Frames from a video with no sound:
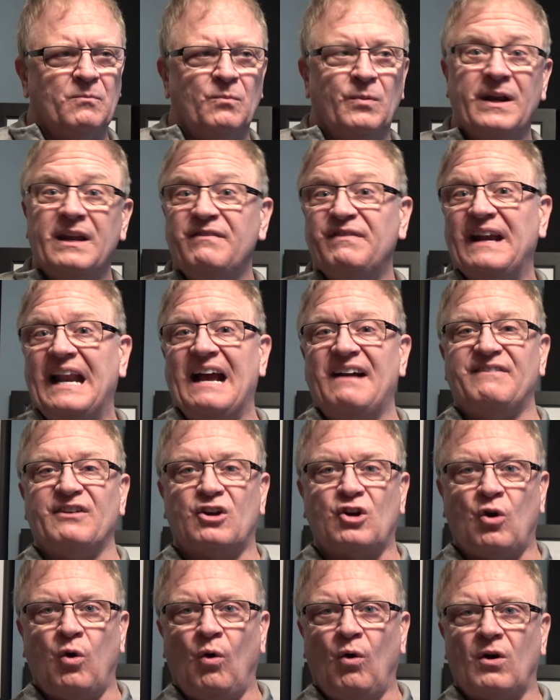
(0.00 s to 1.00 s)
We even have
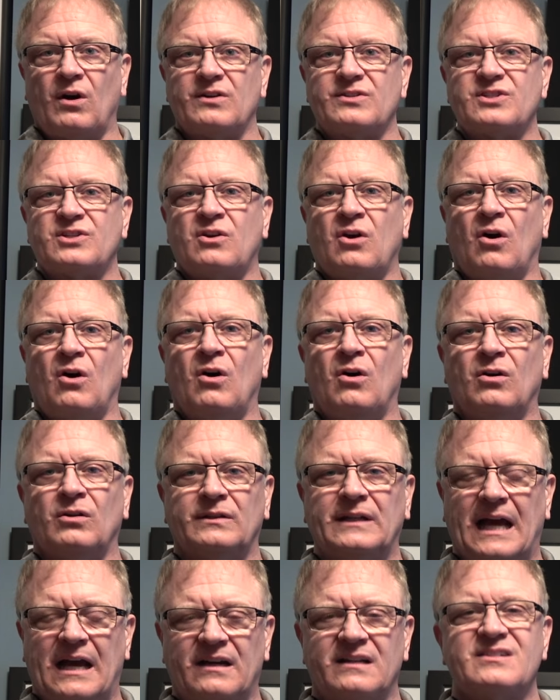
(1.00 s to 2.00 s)
a course
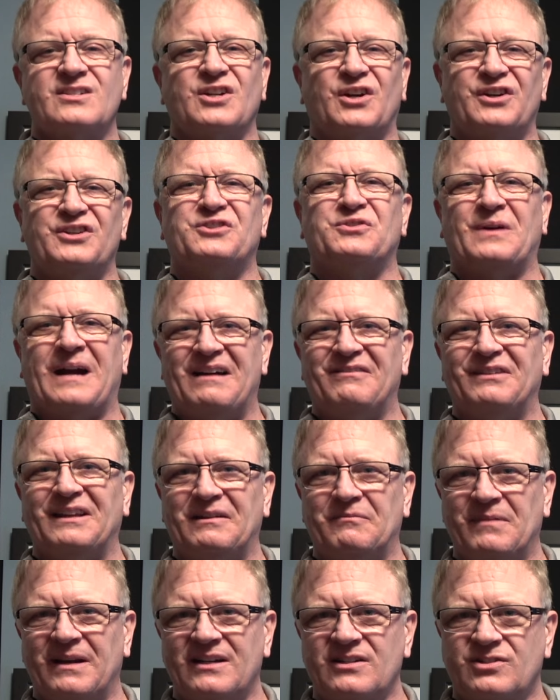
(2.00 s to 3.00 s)
called How to Start a
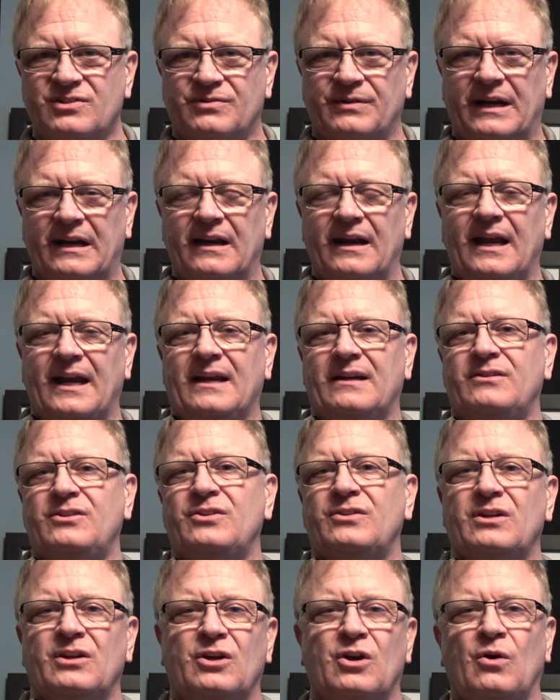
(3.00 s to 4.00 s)
Traveling Ministry, and
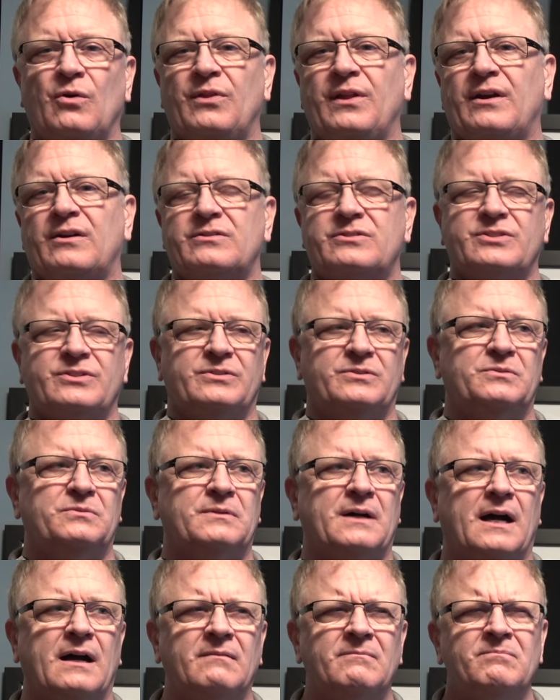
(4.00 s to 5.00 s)
you can go there
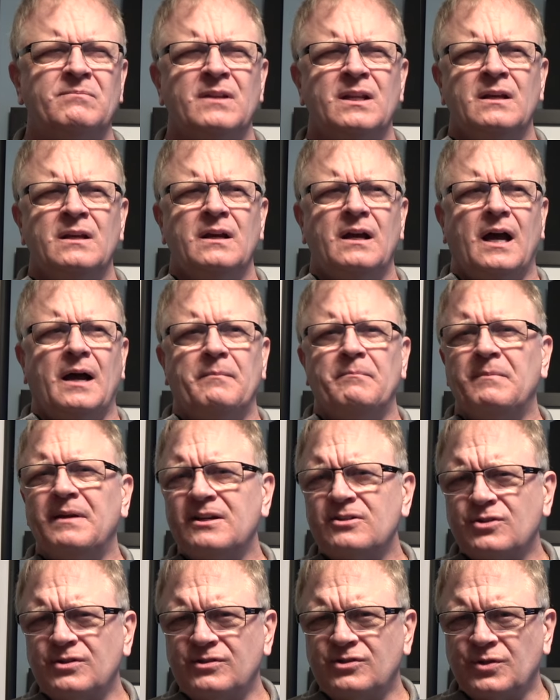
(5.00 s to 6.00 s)
to
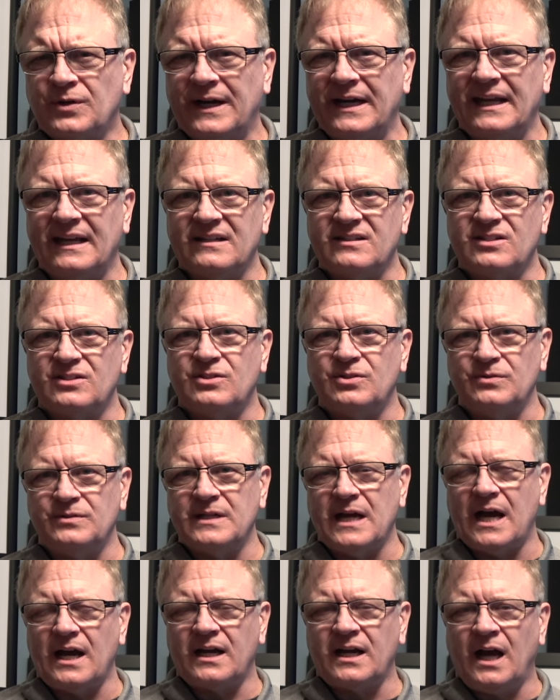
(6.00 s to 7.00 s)

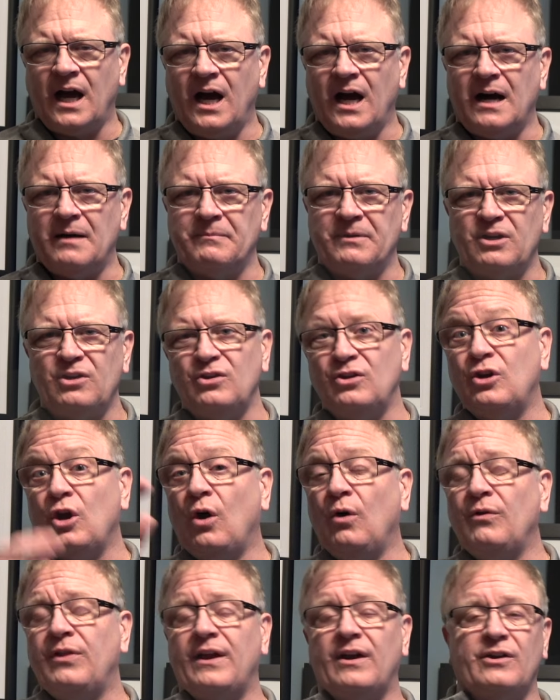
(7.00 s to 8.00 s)
ministrytraininginstitute.com, and you can
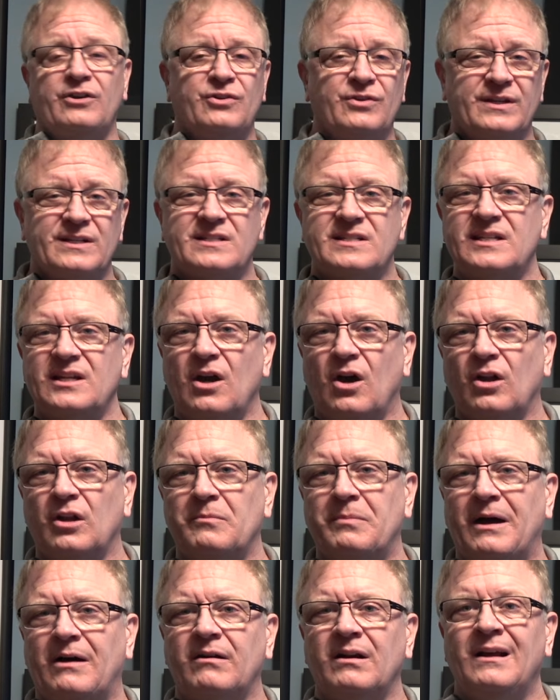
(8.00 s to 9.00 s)
go there and you can see all
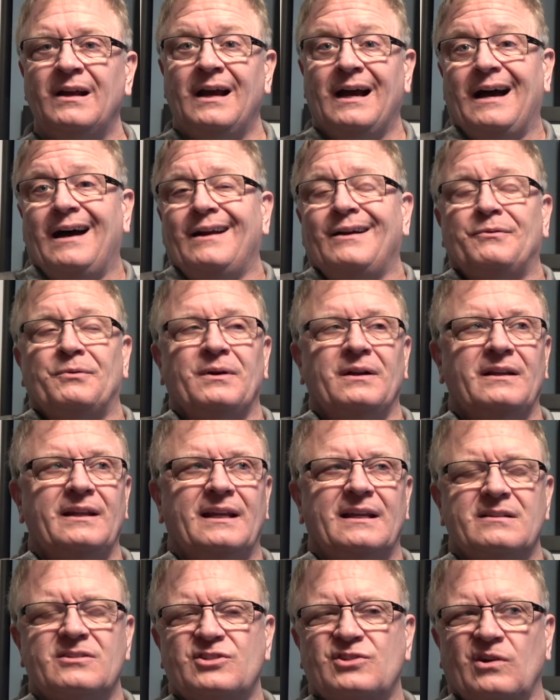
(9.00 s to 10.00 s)
about how to really
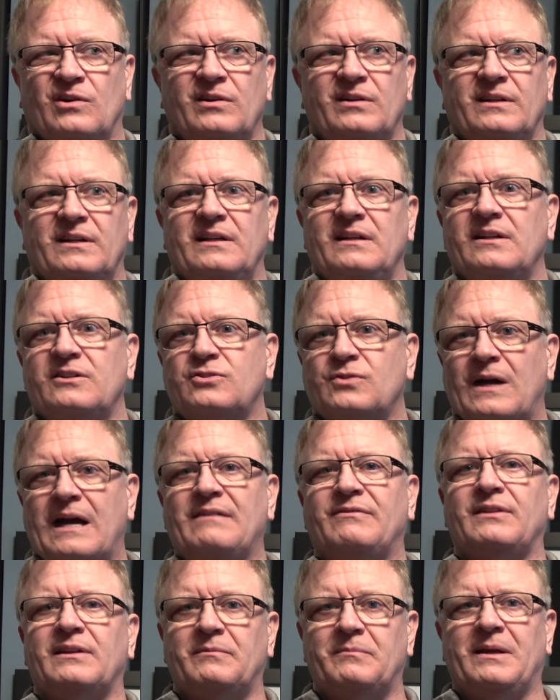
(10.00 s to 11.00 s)
get started in the
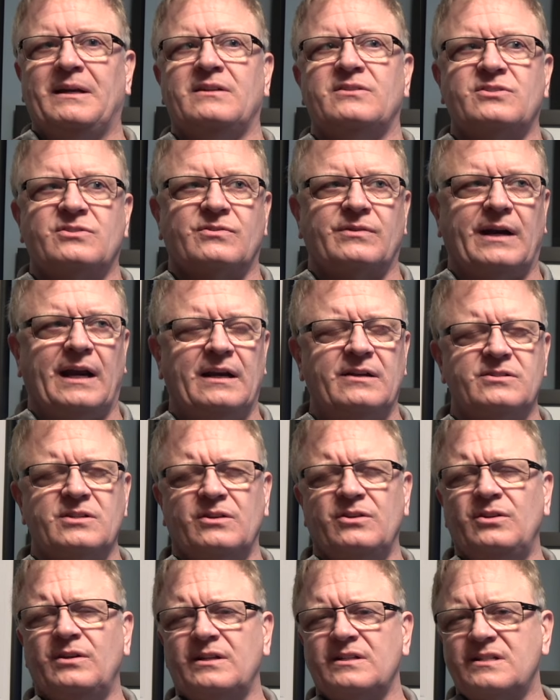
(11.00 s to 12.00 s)
traveling ministry. And so
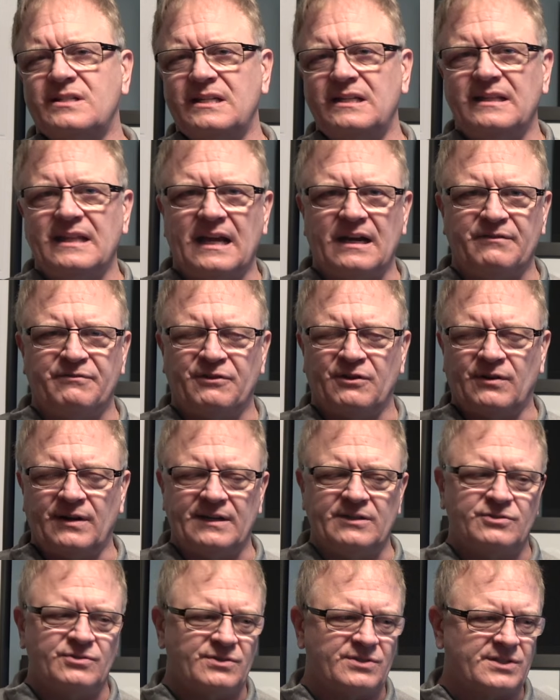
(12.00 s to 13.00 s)
you can see that if you're
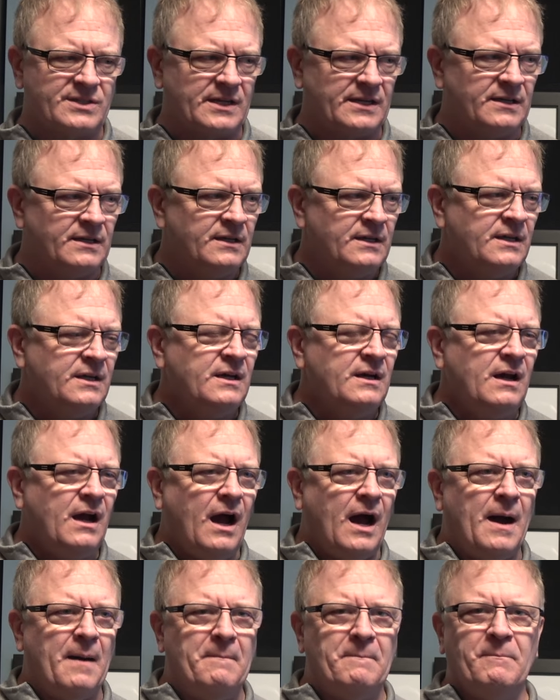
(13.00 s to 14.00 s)
interested.
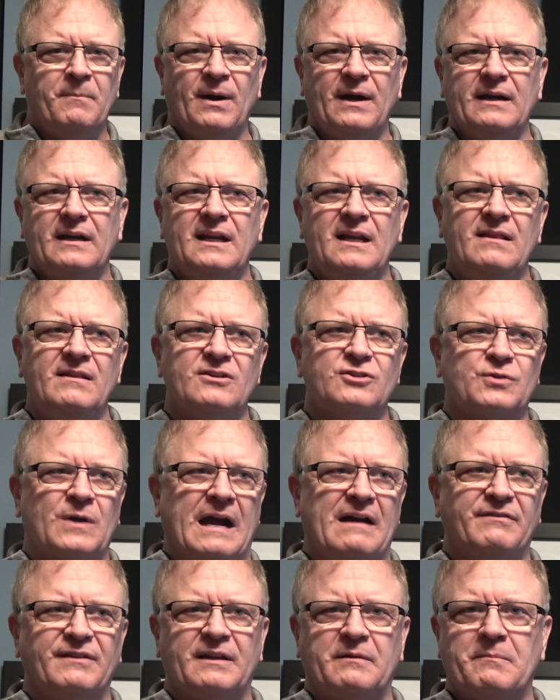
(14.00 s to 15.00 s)
But in the
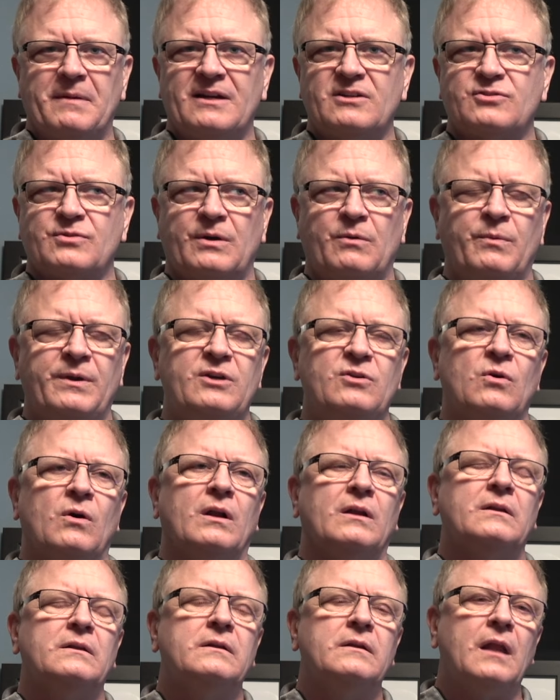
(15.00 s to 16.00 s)
traveling ministry, we do
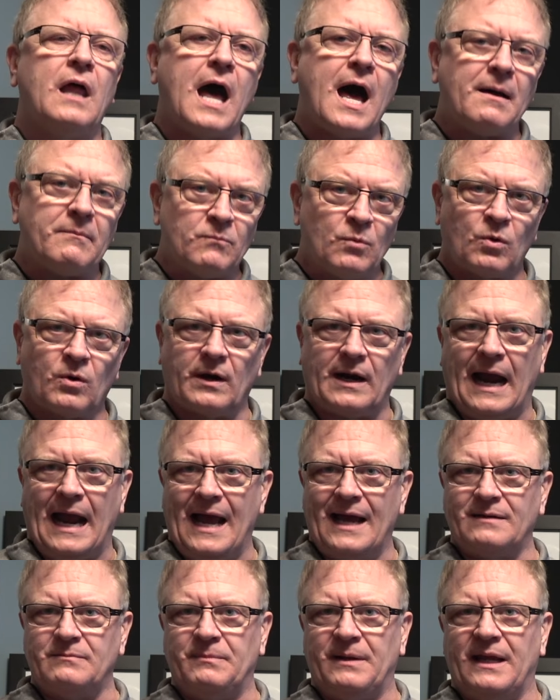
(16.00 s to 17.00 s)
a lot more
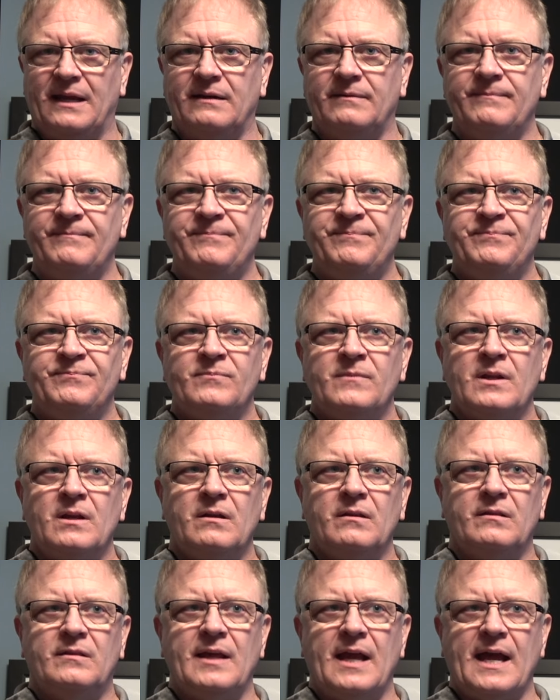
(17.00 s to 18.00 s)
admin
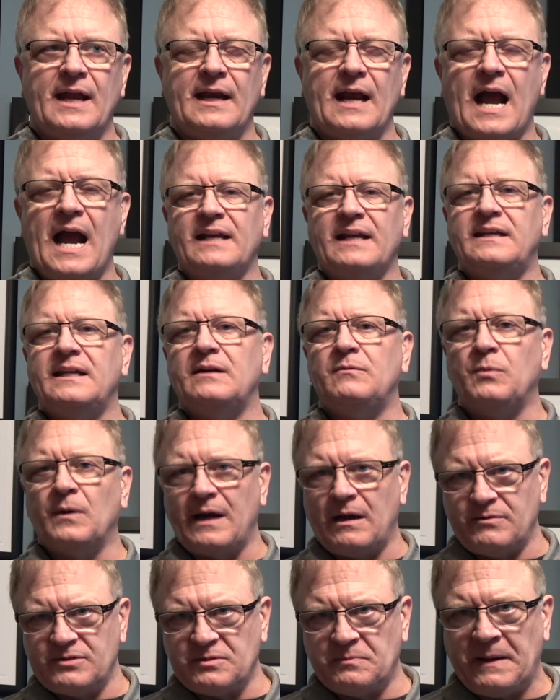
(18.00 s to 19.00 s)
than did when
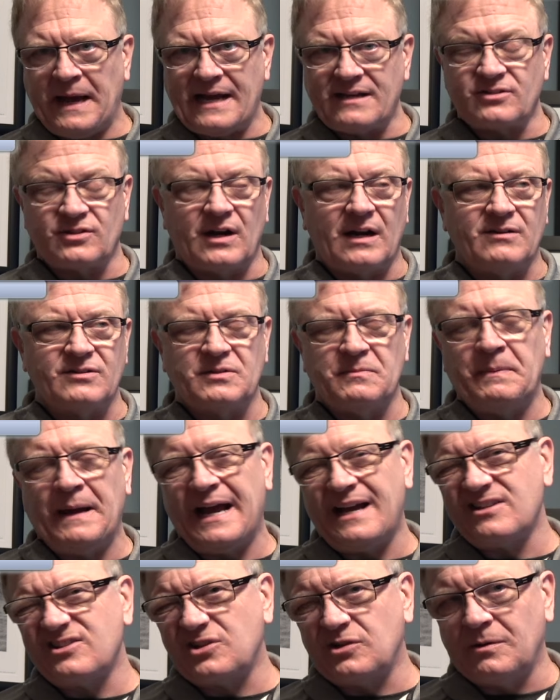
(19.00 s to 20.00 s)
I was a pastor. I was a
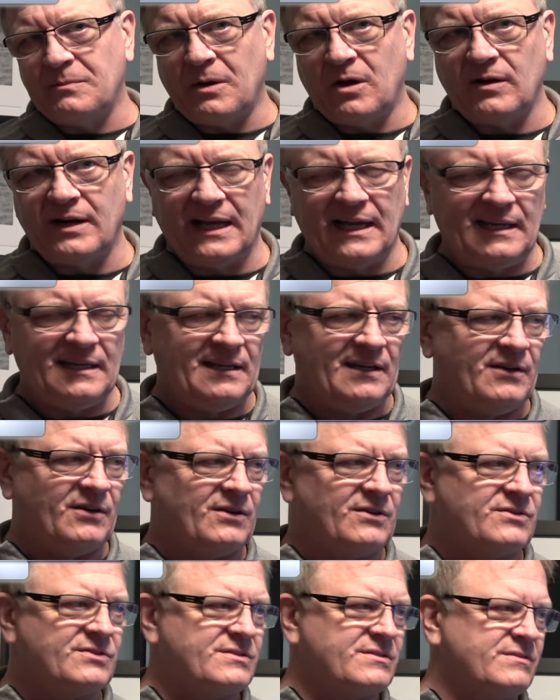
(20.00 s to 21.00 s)
pastor about 8
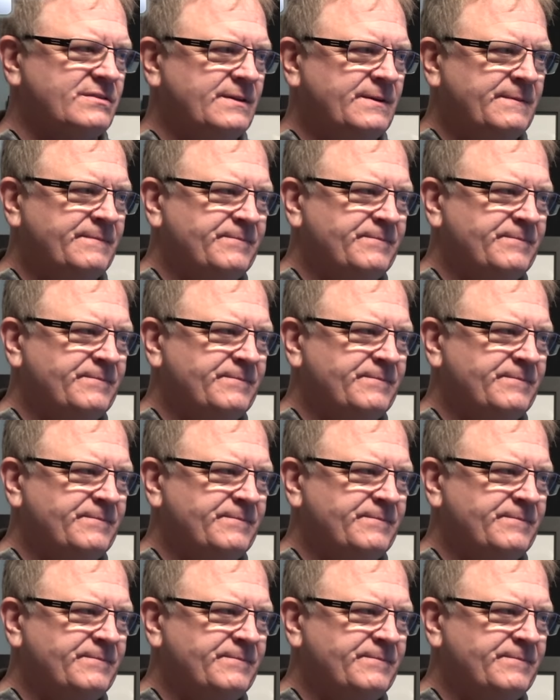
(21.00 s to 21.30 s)
years.